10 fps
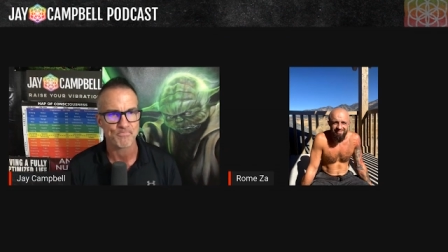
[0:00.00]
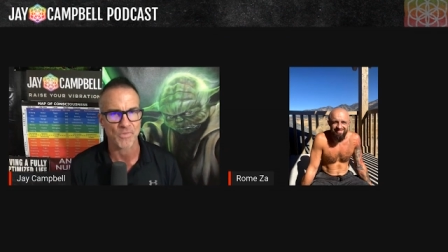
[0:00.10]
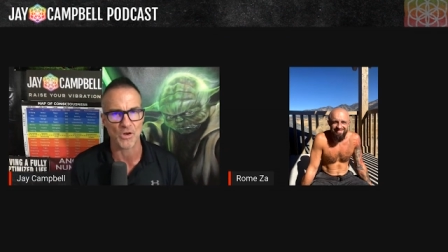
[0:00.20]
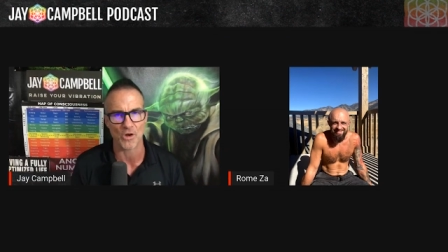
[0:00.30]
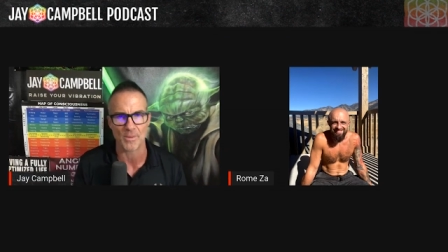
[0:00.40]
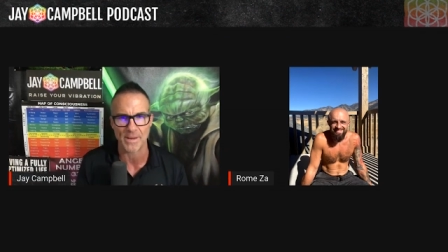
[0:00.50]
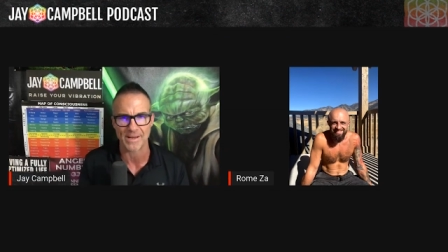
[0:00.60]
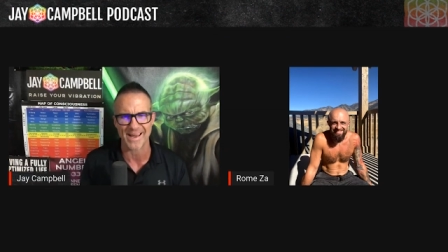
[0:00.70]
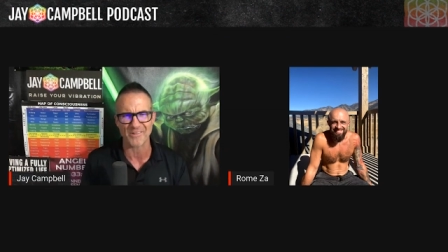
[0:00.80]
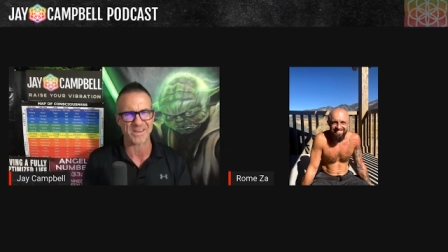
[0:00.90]
You know what I
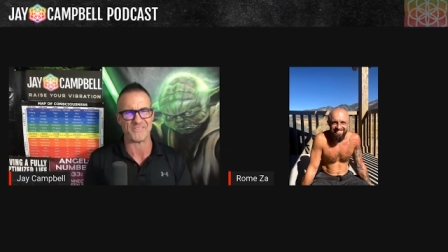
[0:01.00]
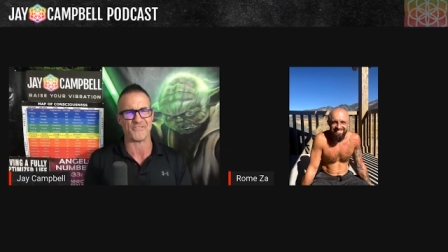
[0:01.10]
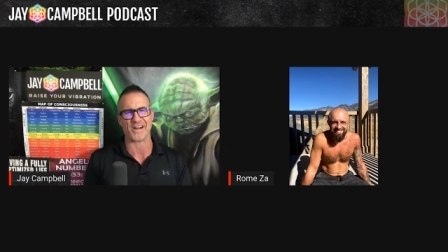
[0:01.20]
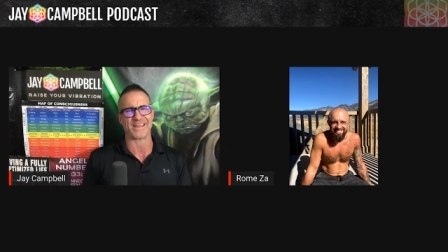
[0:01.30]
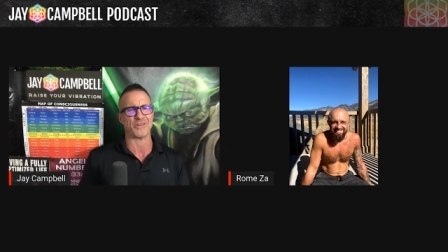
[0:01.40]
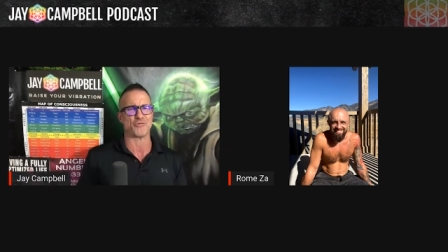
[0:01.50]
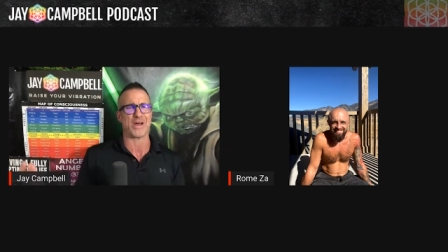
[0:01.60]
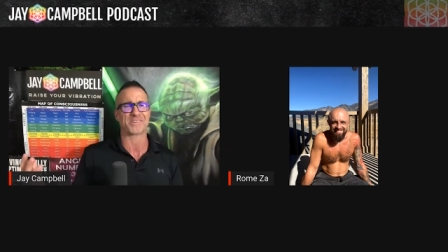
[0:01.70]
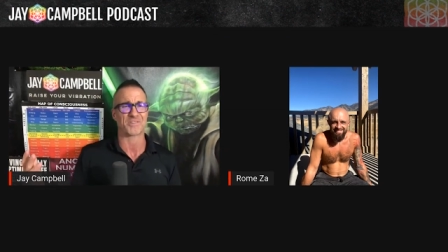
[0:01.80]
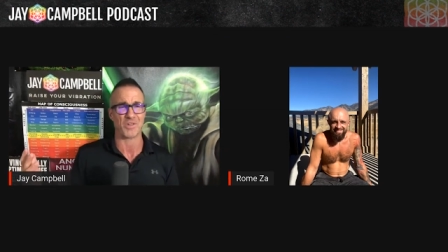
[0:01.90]
mean? I don't need fucking
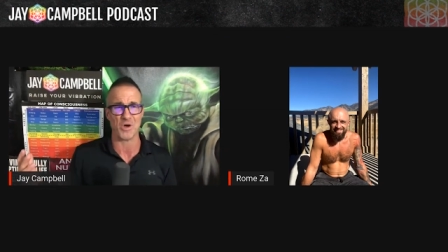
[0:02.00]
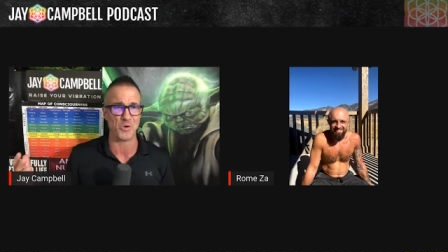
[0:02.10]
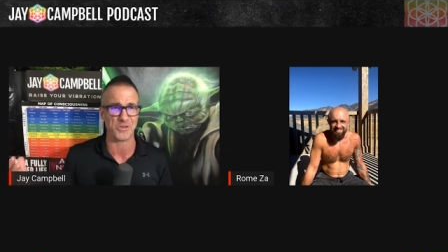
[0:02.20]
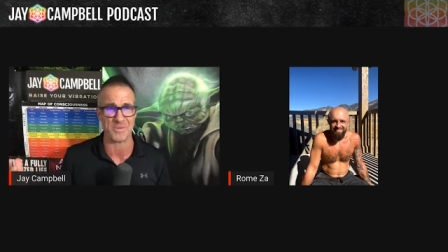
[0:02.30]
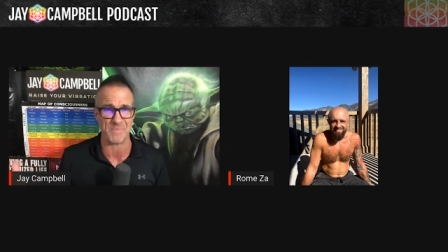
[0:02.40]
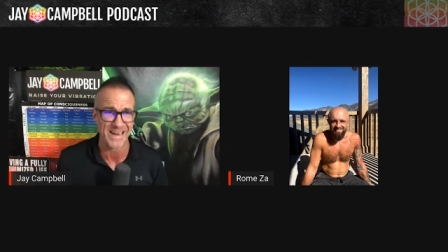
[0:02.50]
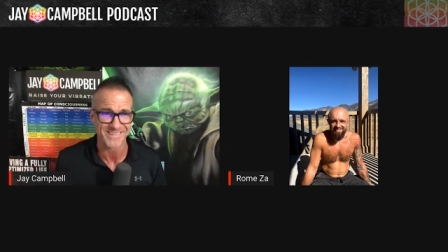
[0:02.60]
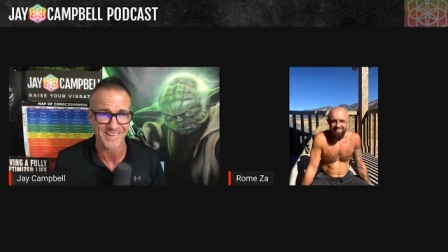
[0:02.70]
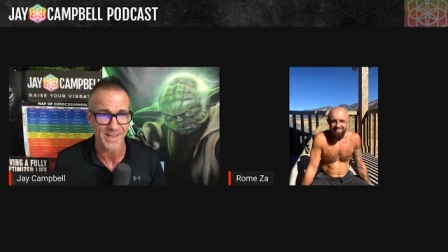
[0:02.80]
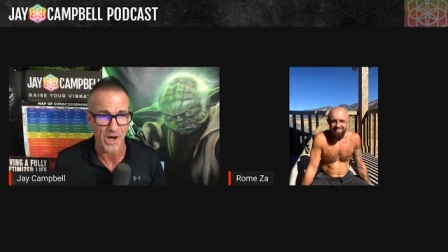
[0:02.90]
dress clothes in
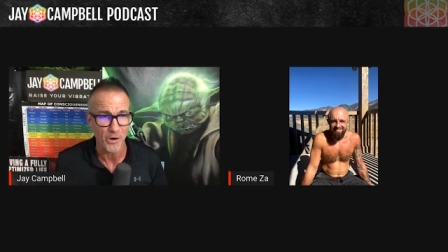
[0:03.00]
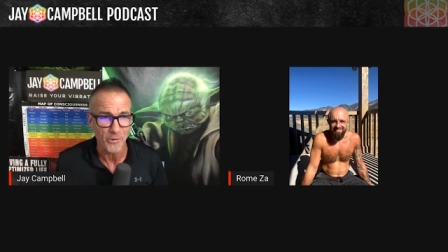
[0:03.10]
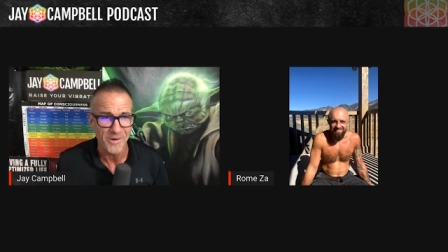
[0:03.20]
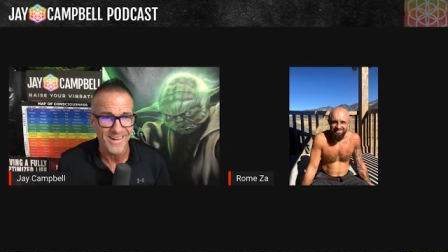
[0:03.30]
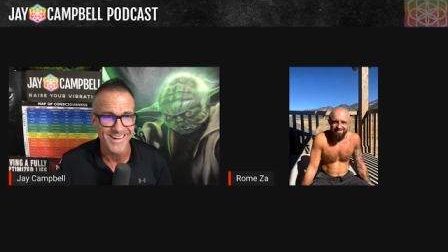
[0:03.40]
Mexico.